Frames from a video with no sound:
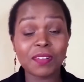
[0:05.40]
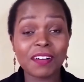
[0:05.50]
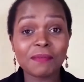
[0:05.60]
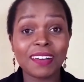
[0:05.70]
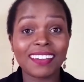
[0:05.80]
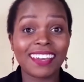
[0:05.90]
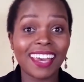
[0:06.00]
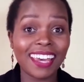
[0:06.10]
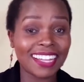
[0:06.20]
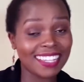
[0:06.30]
welcome
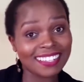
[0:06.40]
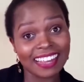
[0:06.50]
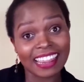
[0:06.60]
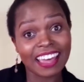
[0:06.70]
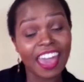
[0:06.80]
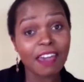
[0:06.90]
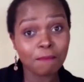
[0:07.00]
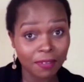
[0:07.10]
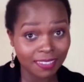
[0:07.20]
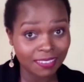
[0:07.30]
again. This is another
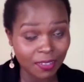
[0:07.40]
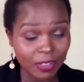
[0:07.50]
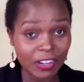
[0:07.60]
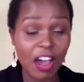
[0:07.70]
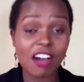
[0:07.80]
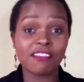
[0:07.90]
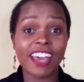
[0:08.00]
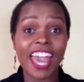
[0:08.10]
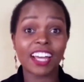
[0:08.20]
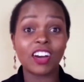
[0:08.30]
episode of
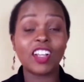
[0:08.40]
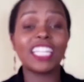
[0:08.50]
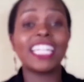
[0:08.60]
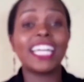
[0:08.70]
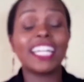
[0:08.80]
Echo Lead